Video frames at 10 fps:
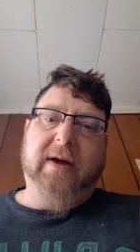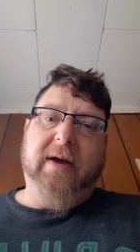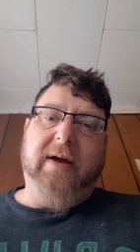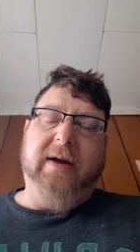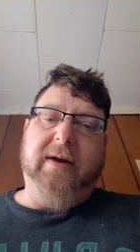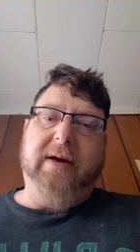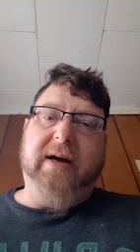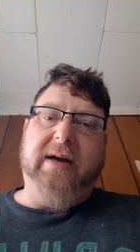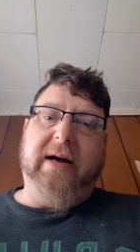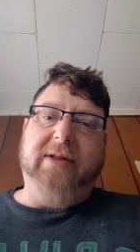And
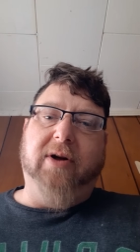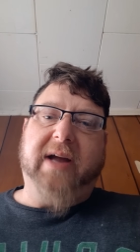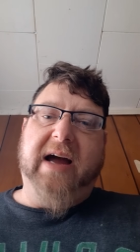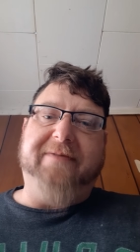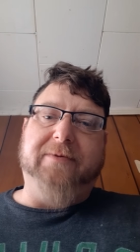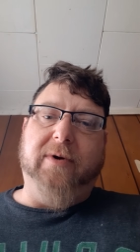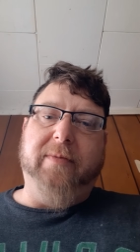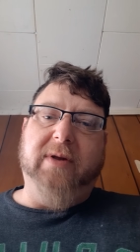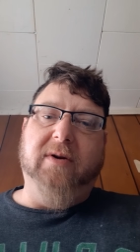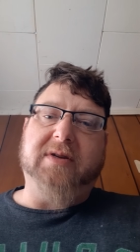I, I look after
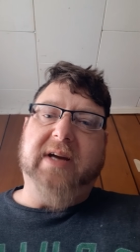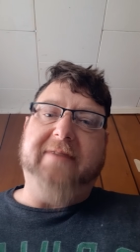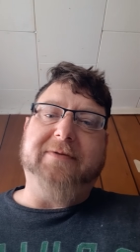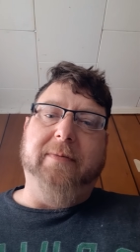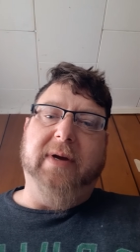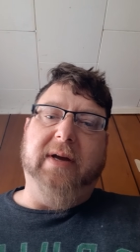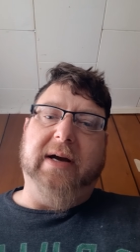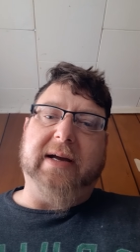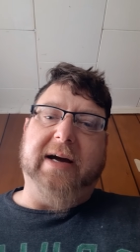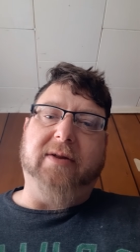him, he looks after me.
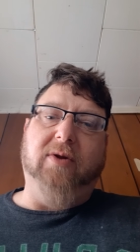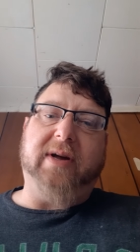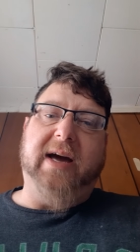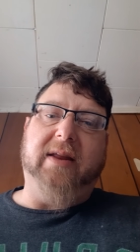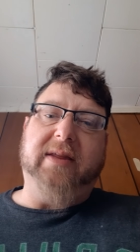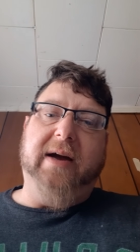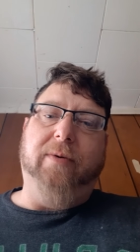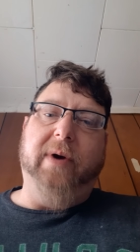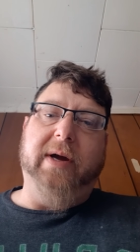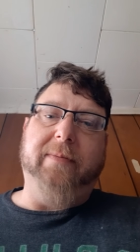I kind of look at it
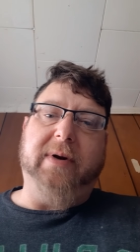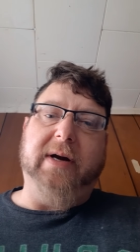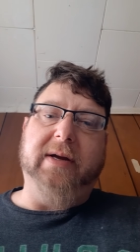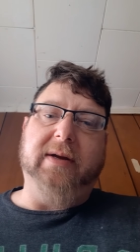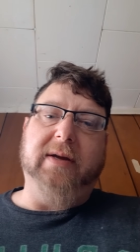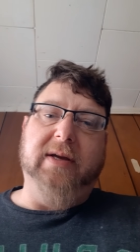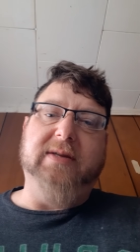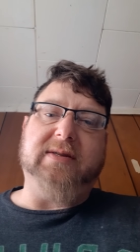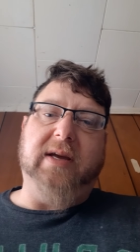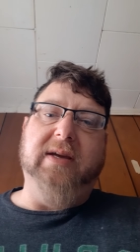that way, but I he,
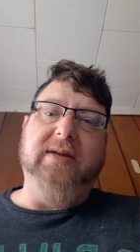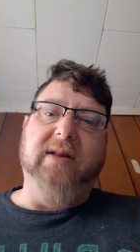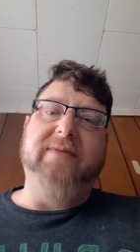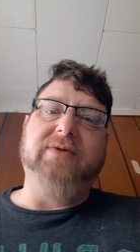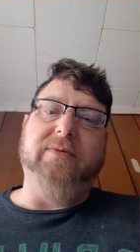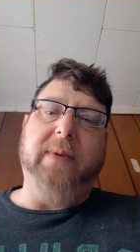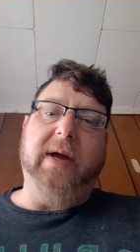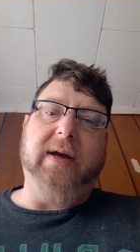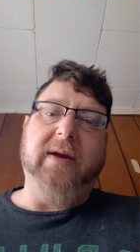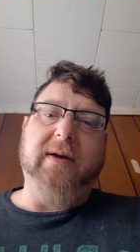he lives with
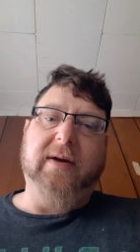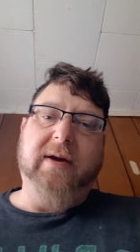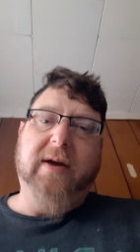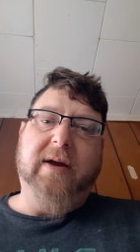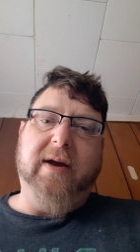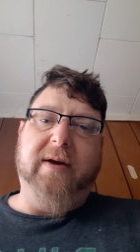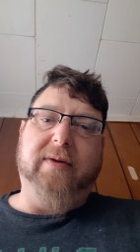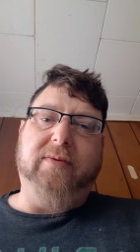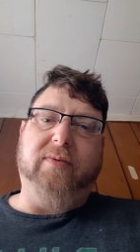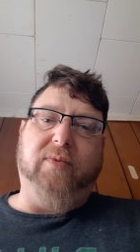me,
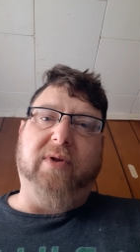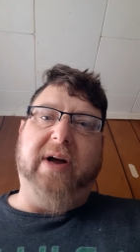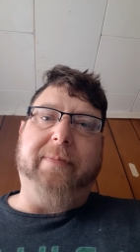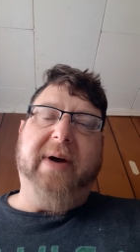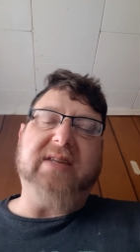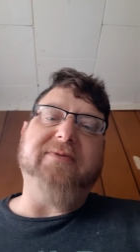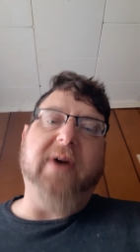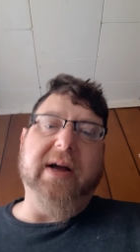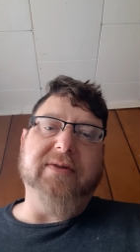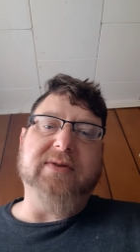and we're like best
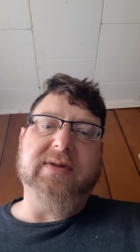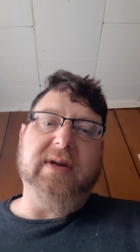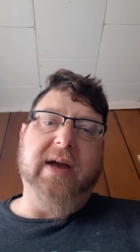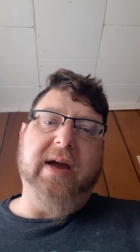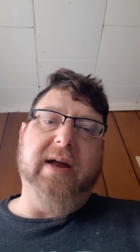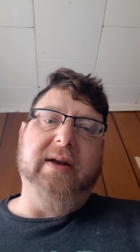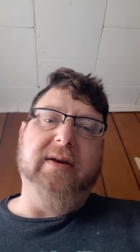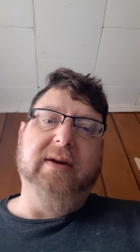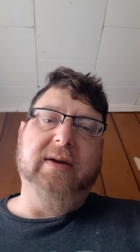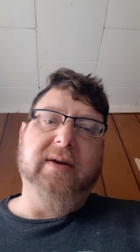friends, and